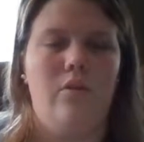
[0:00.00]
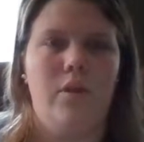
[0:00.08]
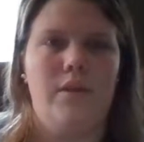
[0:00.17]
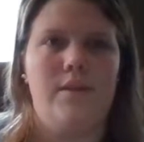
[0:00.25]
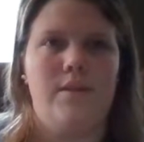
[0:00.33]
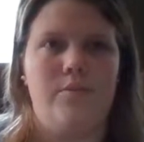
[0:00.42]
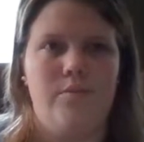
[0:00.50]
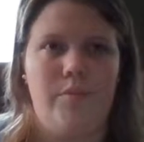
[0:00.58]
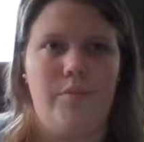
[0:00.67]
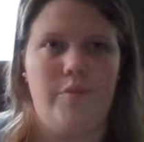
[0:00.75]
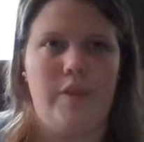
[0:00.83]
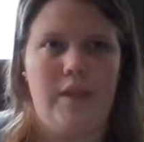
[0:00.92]
or a
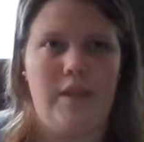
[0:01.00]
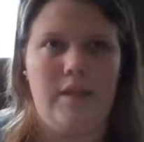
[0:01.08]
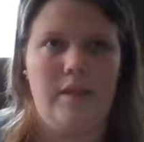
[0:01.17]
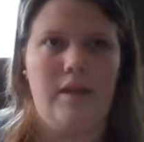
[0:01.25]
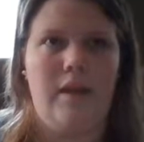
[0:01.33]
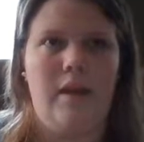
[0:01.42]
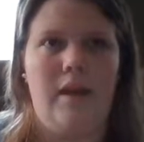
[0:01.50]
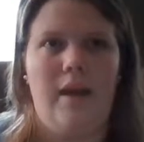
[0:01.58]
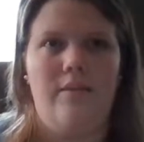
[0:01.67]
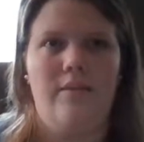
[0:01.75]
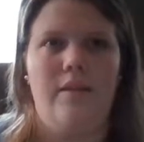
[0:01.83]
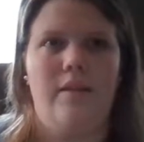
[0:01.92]
smoothie. I
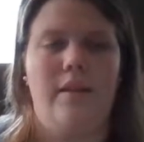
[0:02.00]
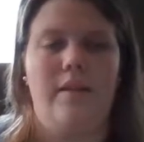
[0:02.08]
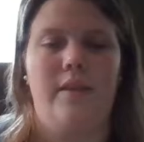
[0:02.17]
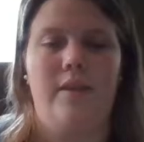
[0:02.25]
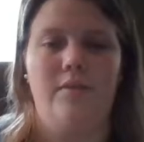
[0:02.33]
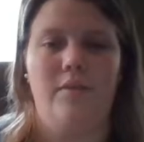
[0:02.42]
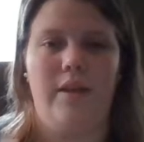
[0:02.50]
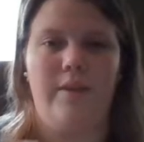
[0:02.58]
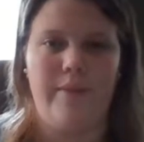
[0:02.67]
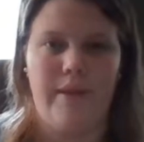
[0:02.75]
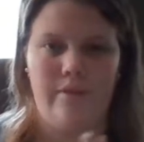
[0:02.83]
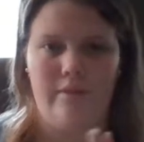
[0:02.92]
have like those are
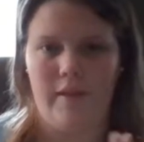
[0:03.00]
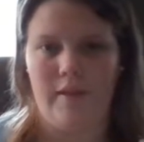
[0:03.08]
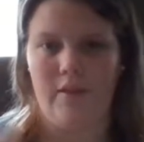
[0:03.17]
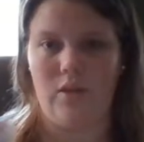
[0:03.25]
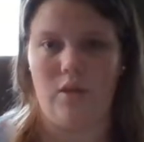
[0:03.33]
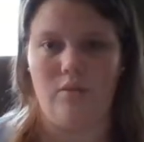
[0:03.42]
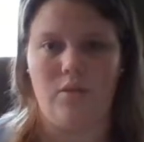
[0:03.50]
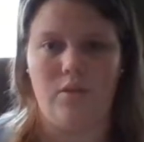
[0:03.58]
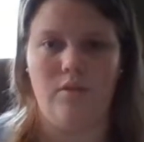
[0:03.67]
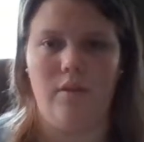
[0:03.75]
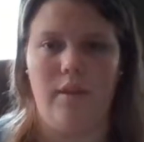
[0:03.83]
like my three like go-to.